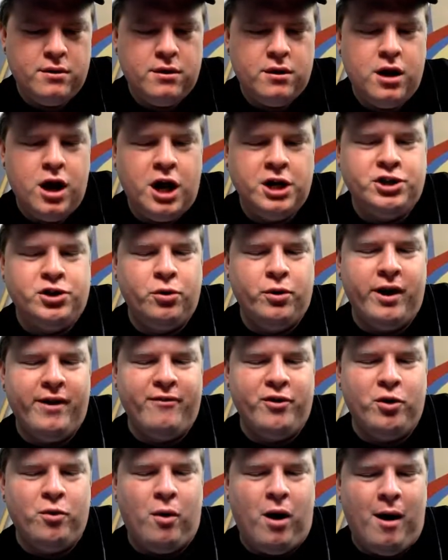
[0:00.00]
Do whatever
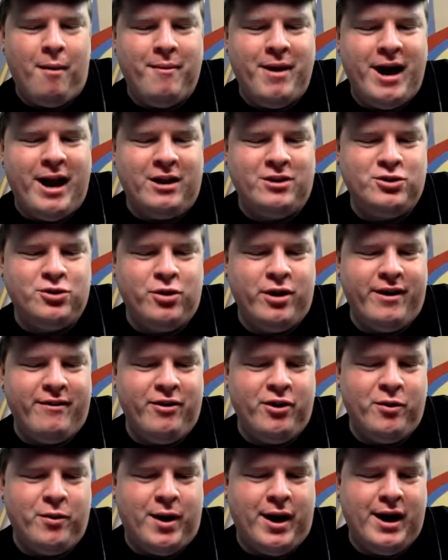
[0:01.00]
you want, man. I'll do whatever
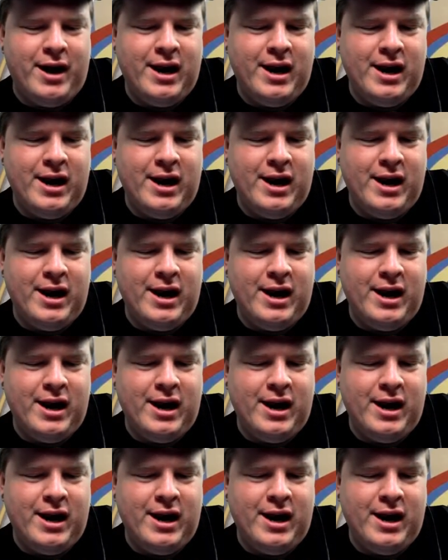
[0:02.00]
you want.